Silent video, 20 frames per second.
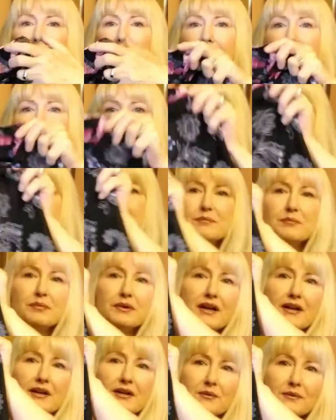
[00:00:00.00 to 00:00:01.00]
and it's
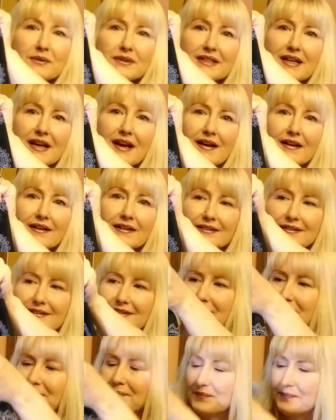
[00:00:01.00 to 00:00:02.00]
brand new with tags.
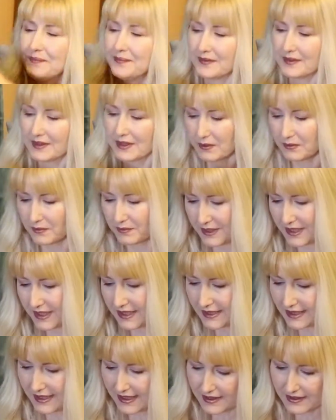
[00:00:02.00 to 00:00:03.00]
The
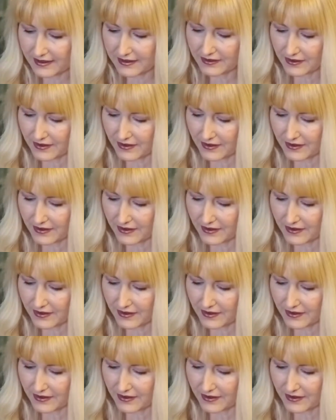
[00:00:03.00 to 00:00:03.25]
retail